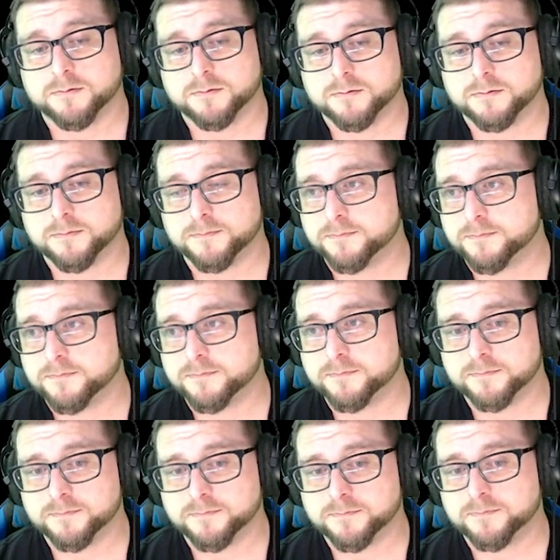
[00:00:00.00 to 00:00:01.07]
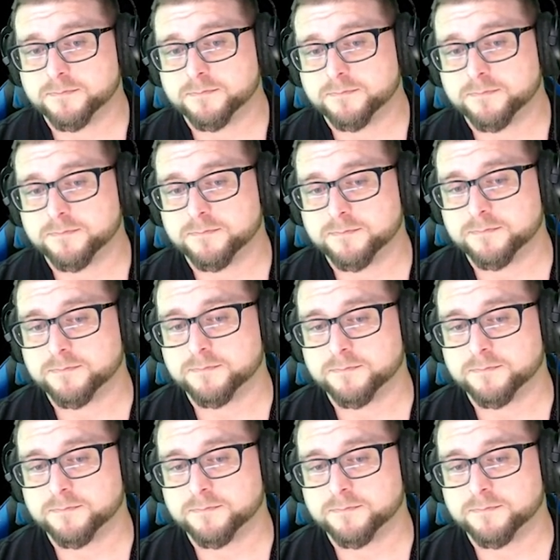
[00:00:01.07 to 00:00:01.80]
Nothing is said.